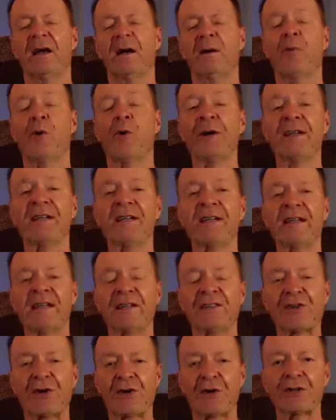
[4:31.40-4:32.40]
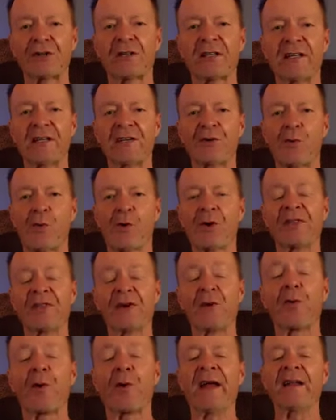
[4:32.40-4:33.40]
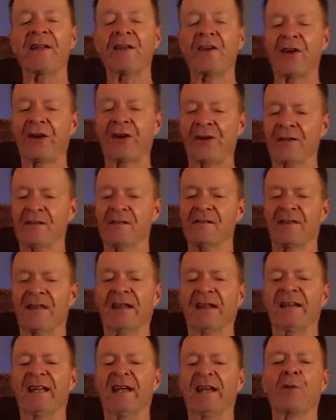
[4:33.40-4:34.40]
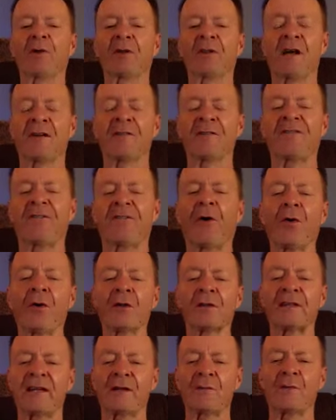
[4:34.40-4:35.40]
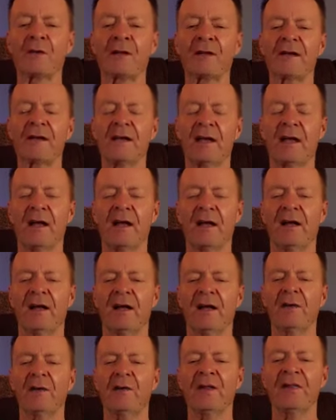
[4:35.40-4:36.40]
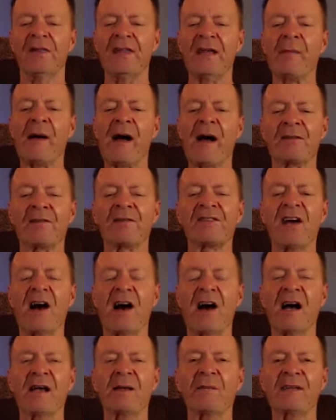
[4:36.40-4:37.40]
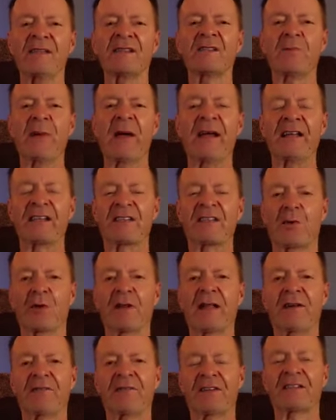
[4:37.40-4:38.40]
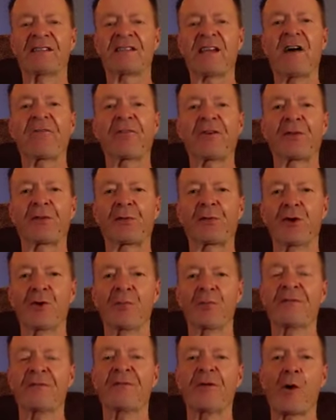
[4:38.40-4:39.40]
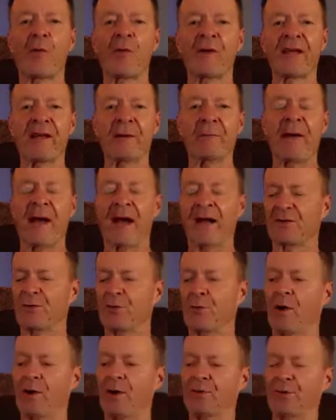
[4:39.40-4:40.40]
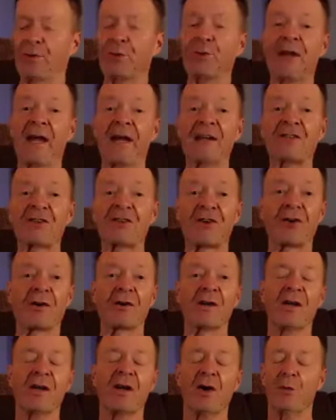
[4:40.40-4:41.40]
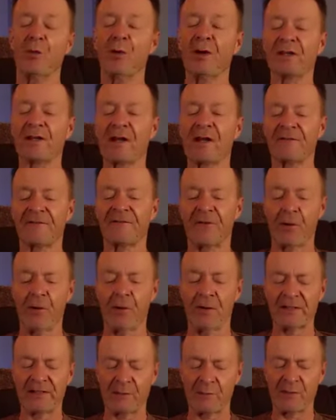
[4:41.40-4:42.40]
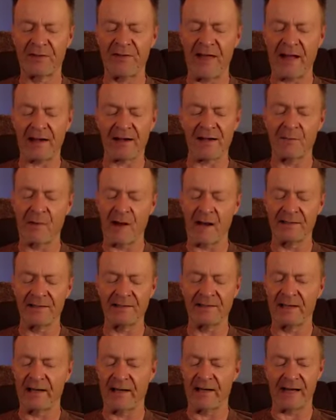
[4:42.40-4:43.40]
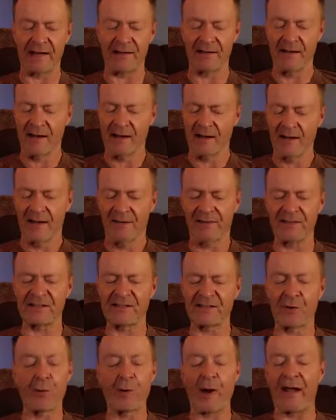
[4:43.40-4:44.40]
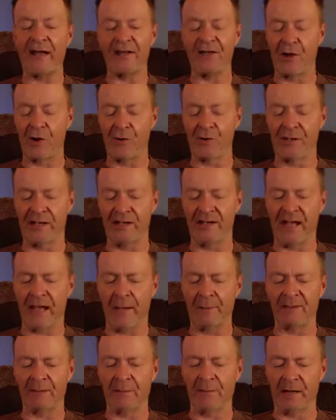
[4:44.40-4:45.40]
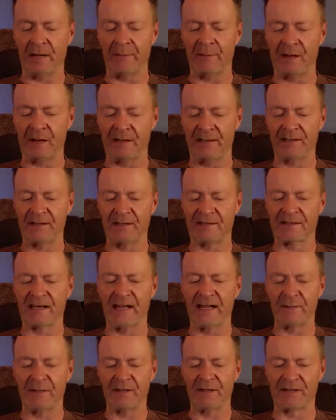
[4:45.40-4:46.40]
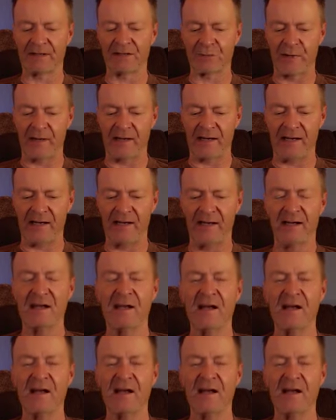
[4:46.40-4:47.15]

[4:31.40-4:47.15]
pointed internally toward the great good, that it will unfold and will, the amount of time and space we'll have to suffer through before we get back to our true nature will unfold. And with that in mind, today I, this great yogi came to my mind. His name is Sri